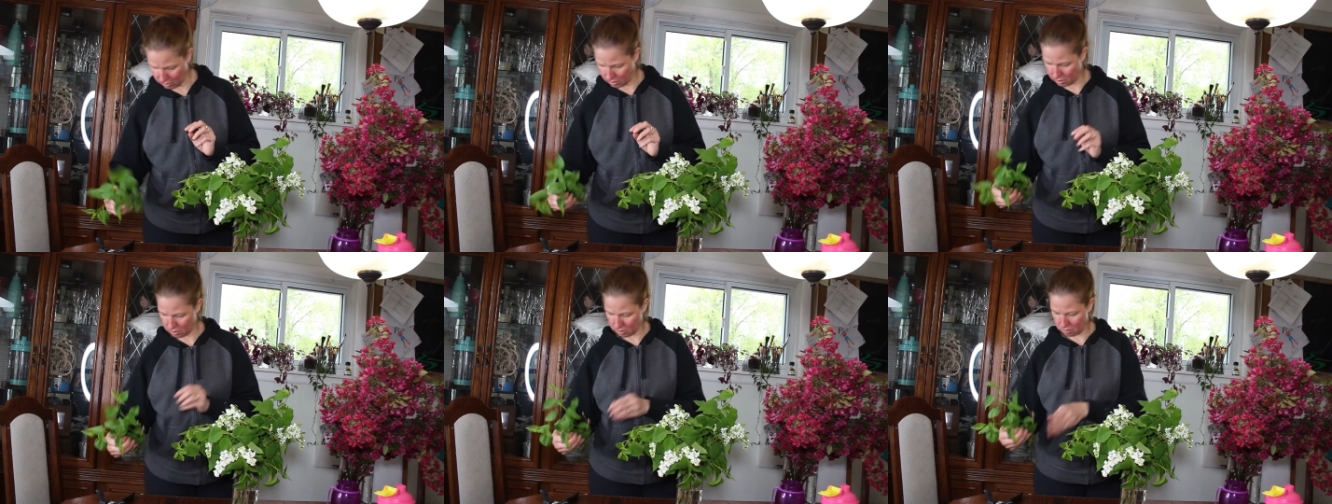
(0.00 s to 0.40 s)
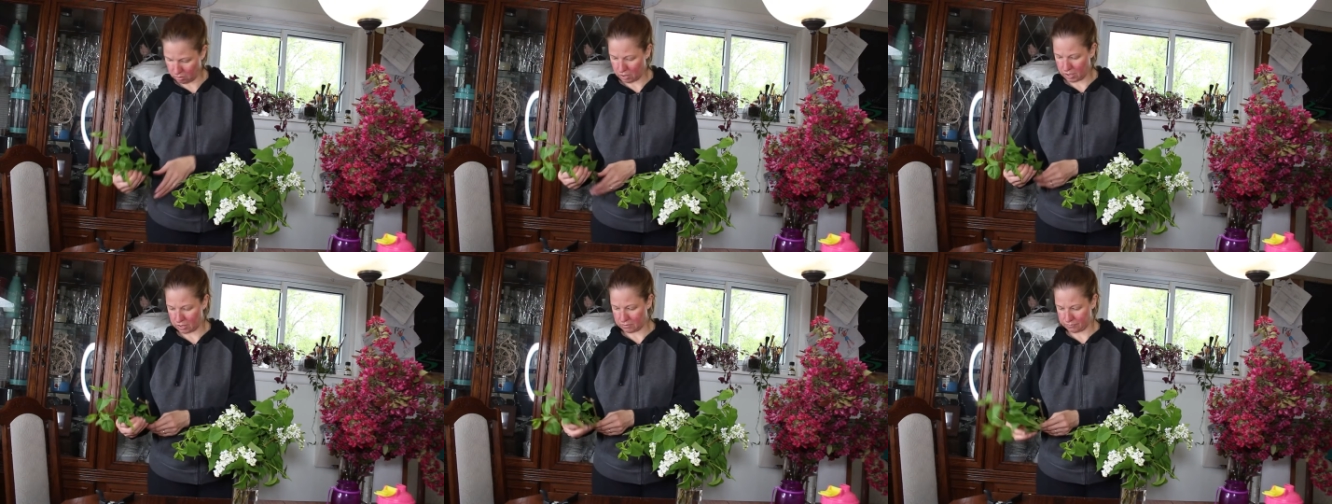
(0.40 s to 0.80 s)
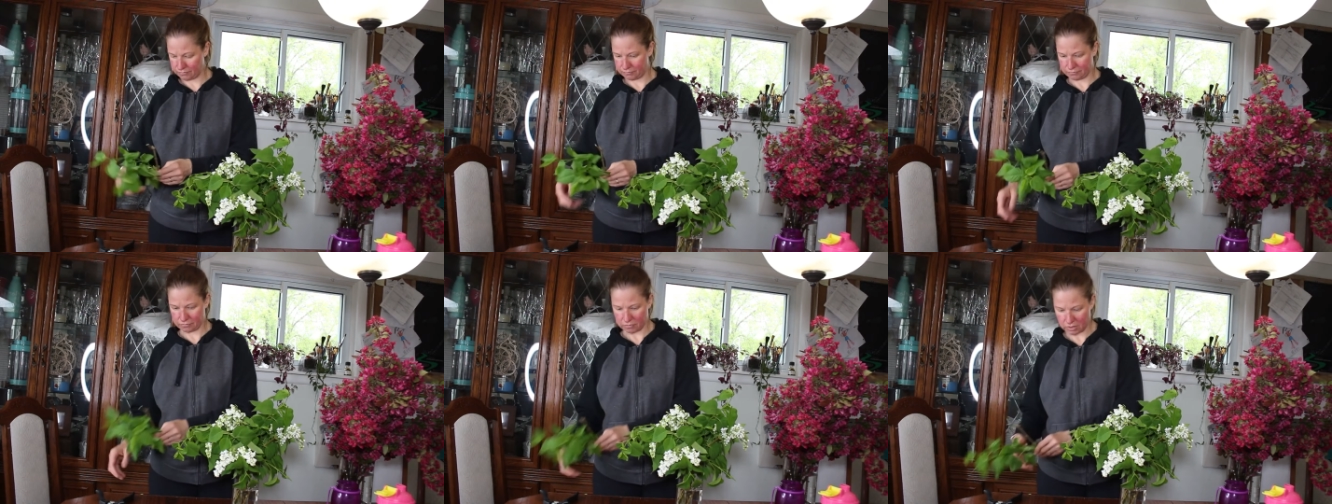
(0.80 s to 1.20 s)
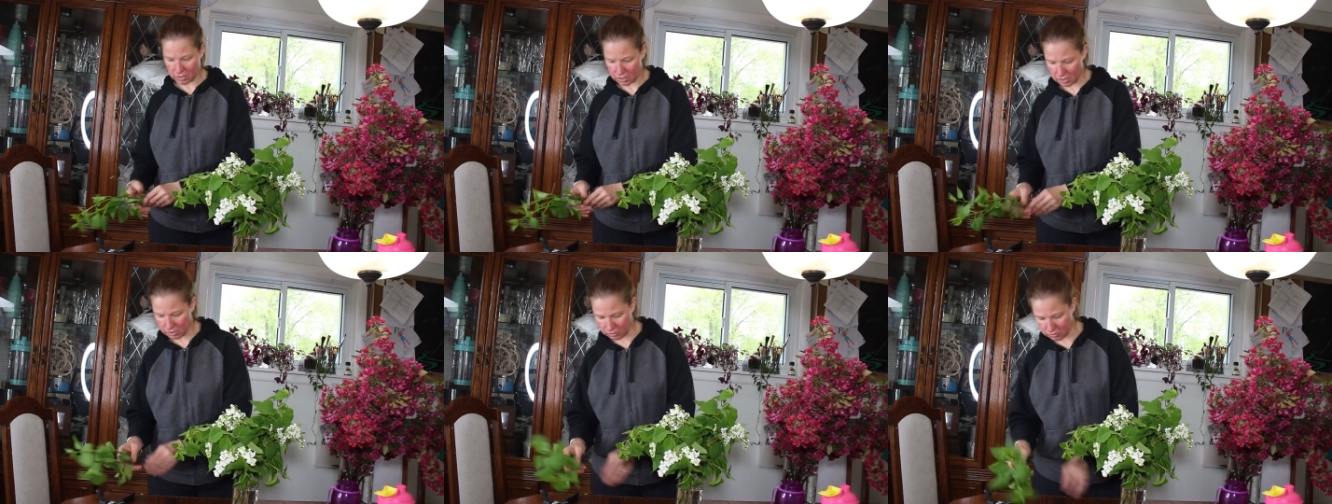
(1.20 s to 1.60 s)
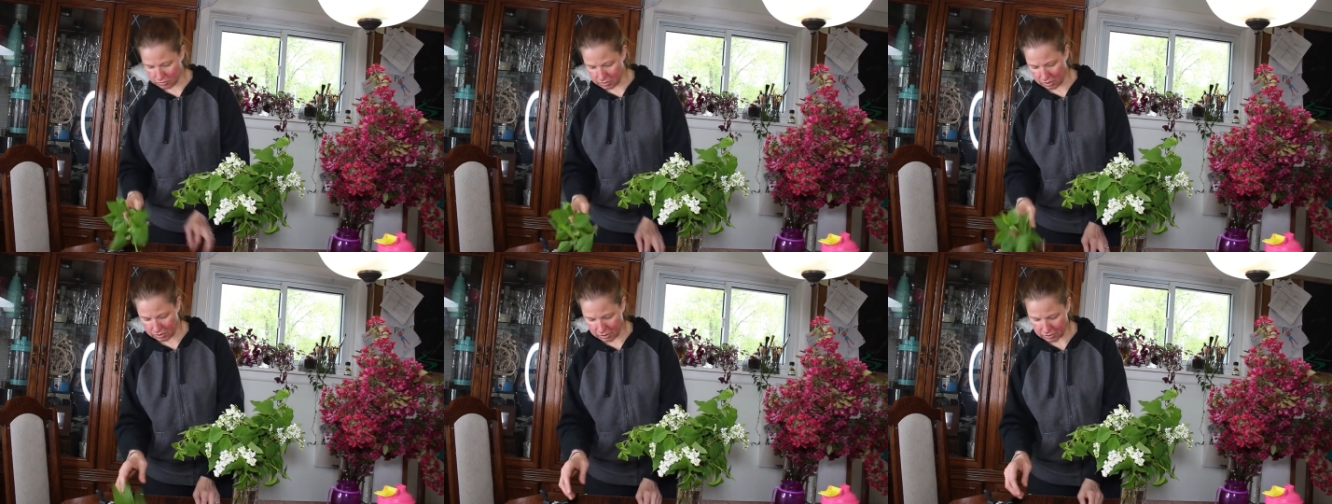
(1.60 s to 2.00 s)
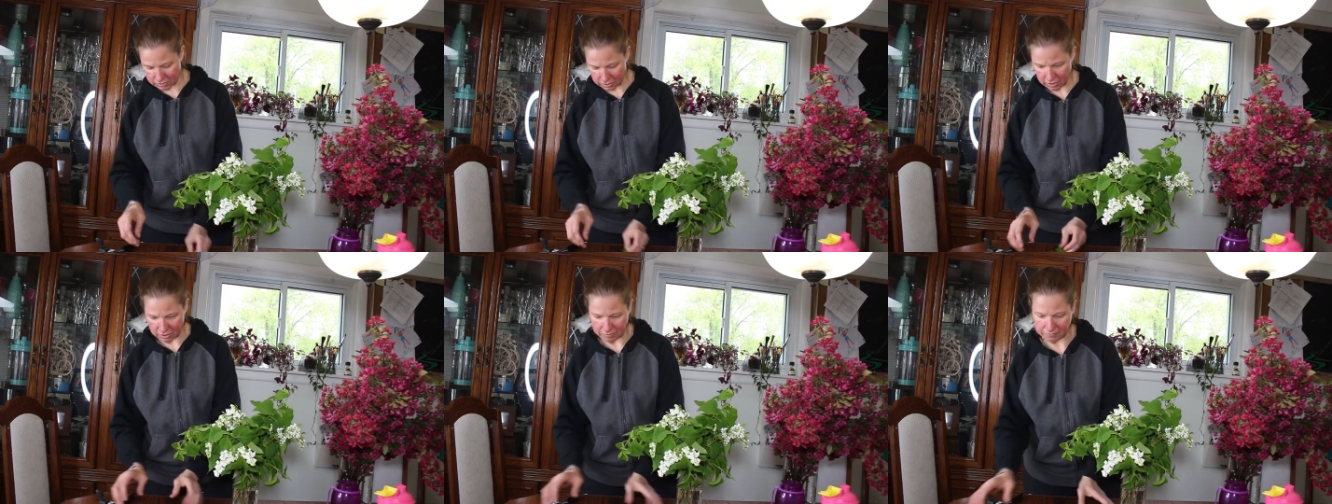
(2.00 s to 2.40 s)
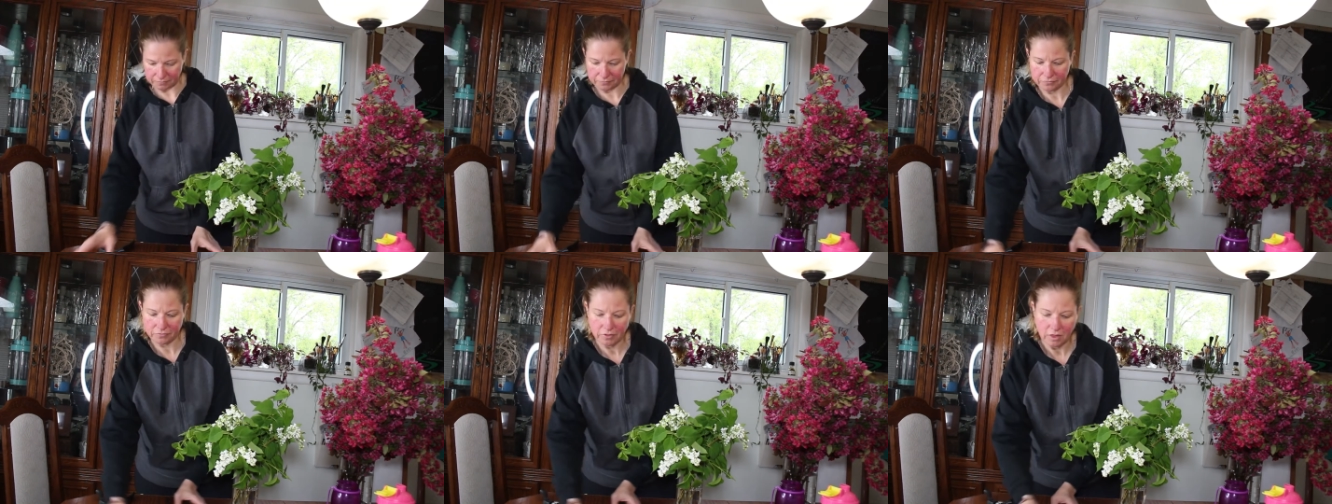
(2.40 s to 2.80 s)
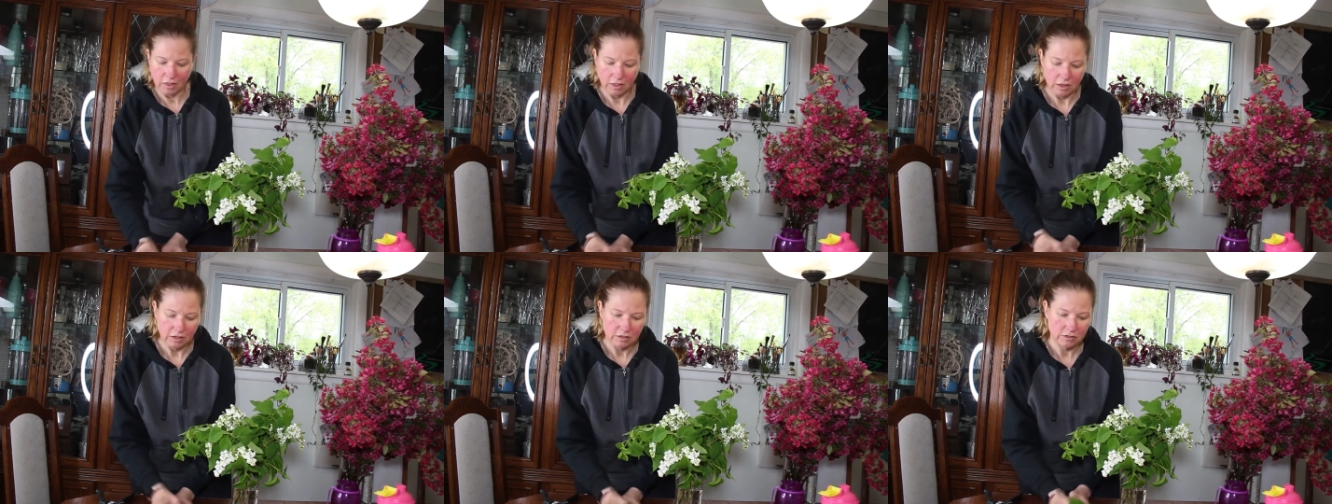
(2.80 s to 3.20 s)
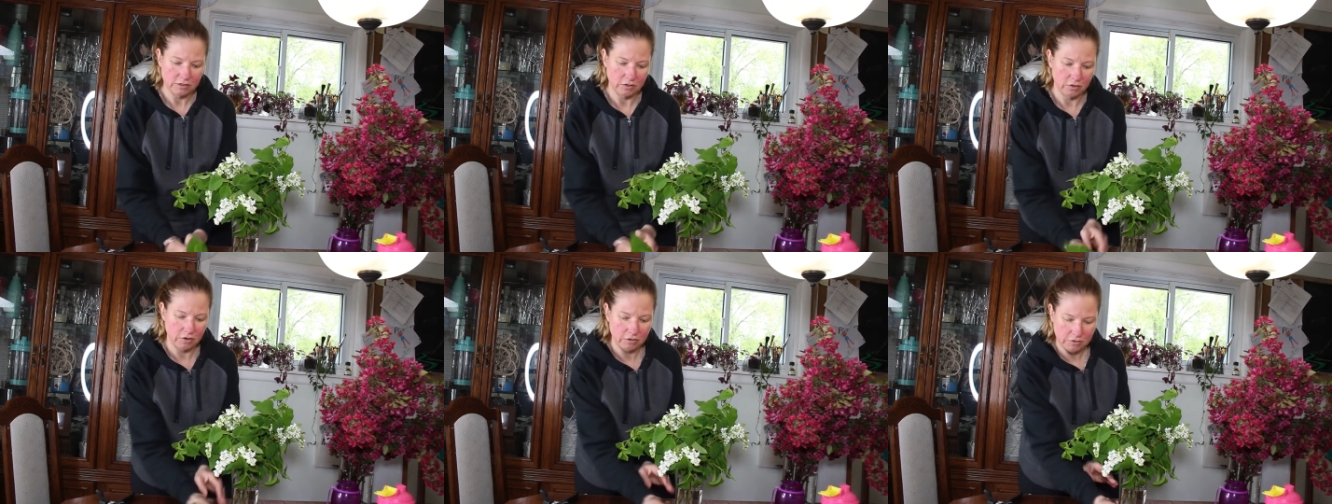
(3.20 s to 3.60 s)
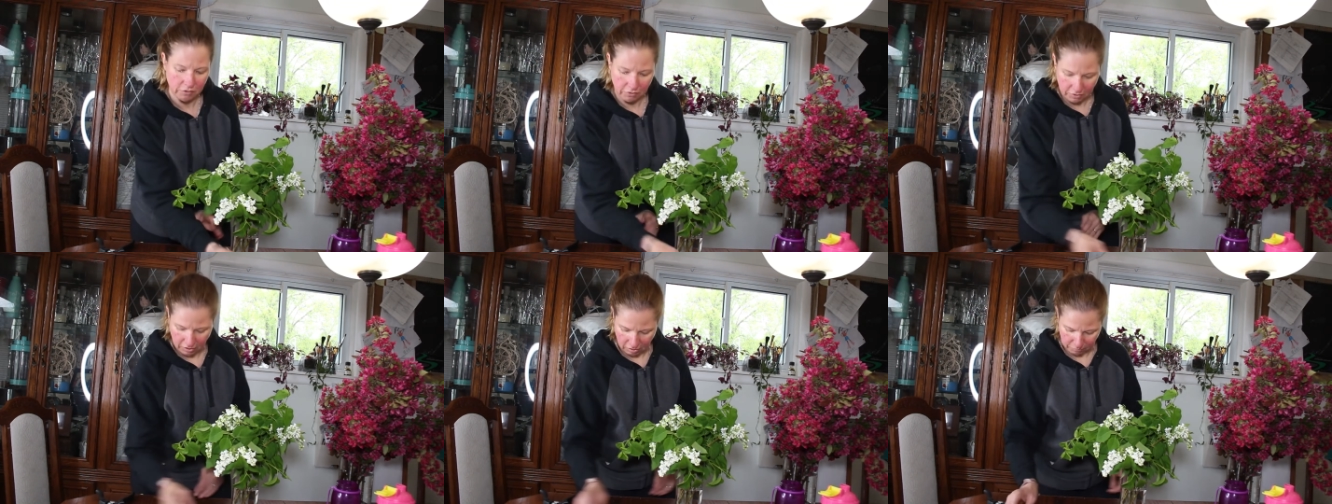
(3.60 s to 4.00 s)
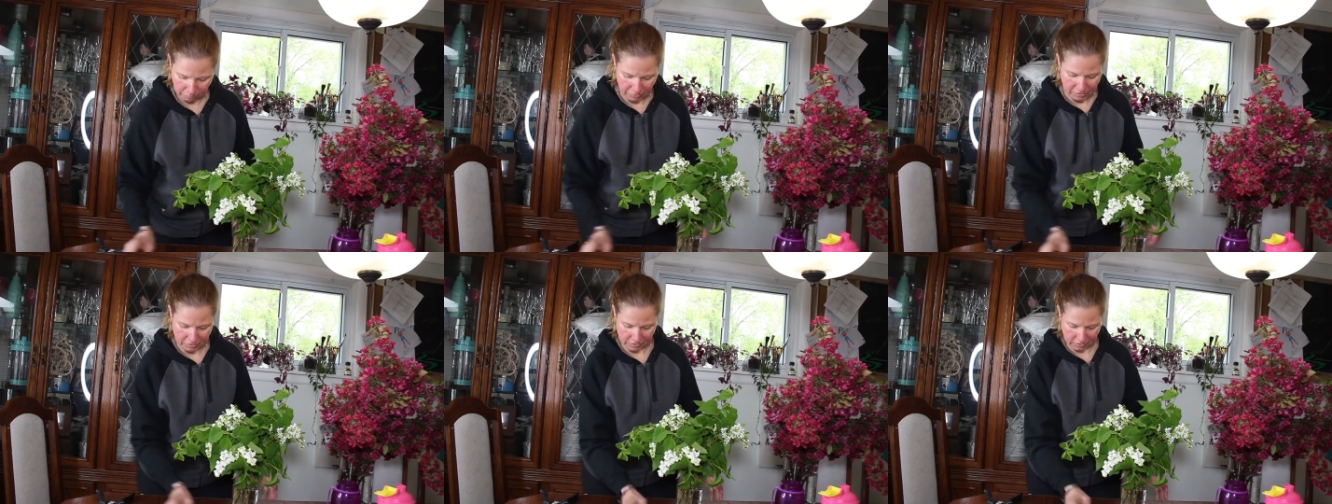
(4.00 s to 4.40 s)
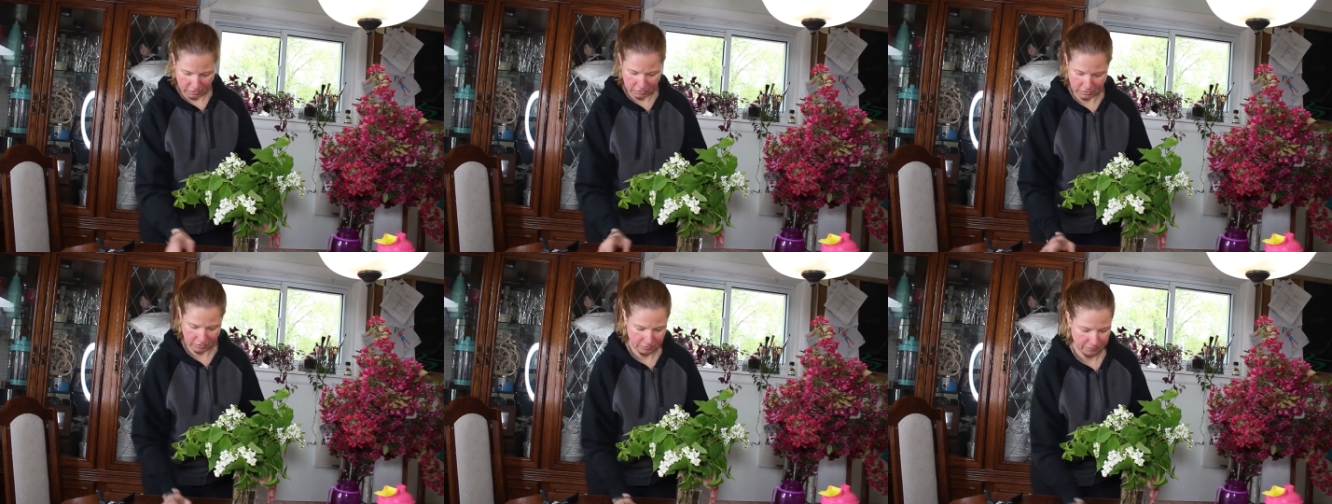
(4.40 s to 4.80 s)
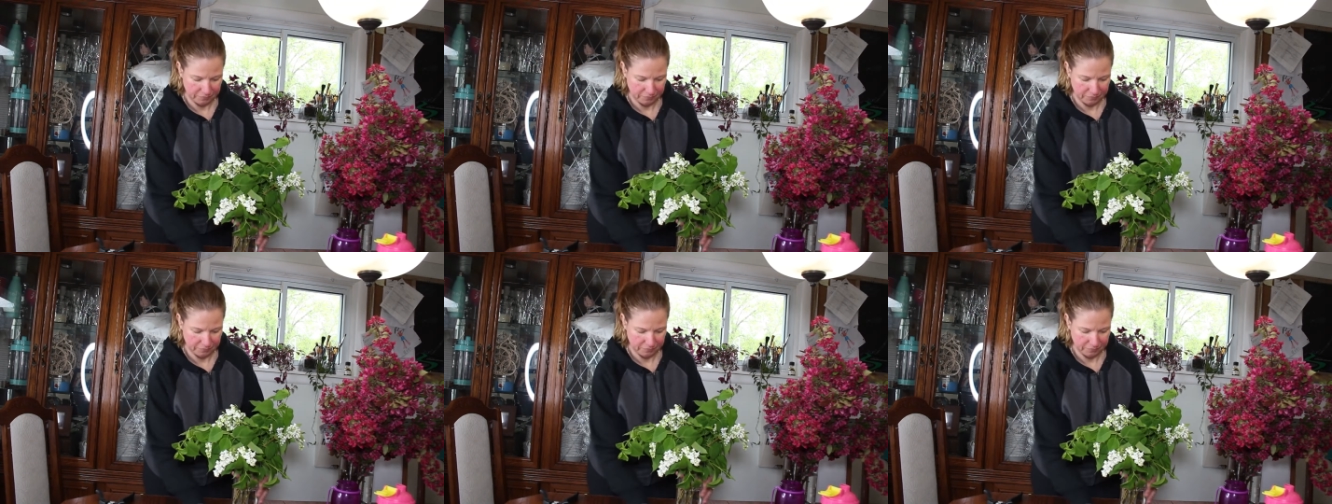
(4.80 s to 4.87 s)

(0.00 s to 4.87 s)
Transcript: All right, and it looks like that's it. So there's all the cut pieces,